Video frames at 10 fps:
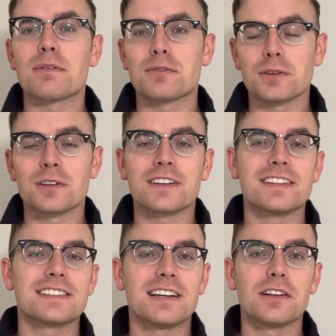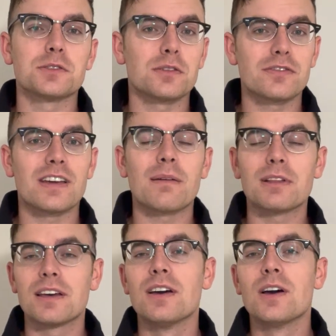if you're looking to sell to a
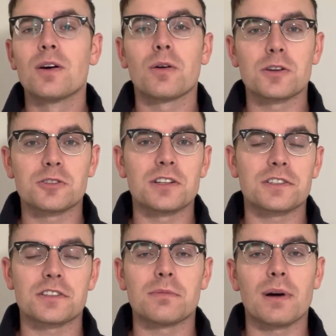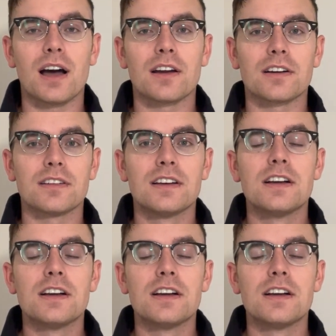family or a traditional buyer.